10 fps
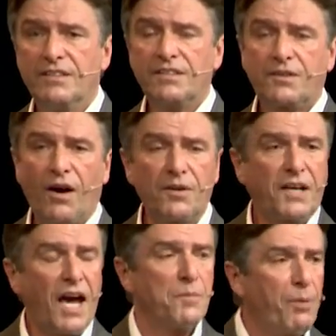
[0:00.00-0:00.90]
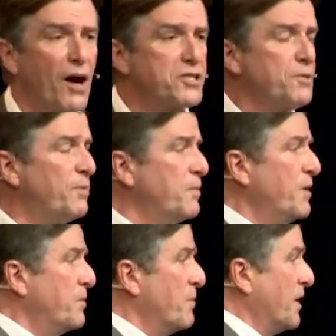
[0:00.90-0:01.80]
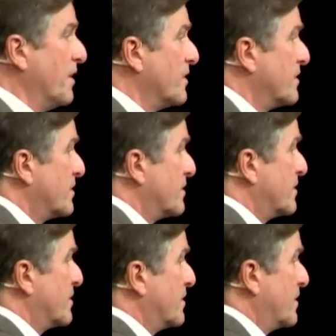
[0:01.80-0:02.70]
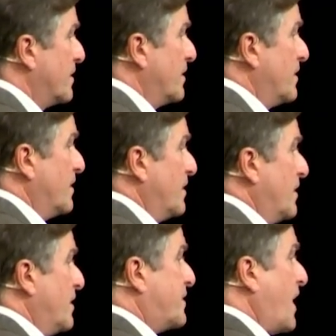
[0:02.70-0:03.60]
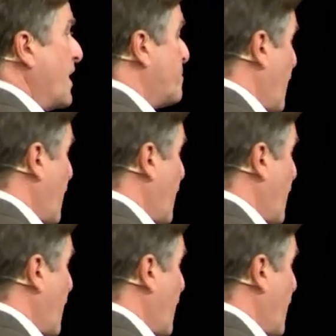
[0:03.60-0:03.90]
that God can't possibly mean me. It can't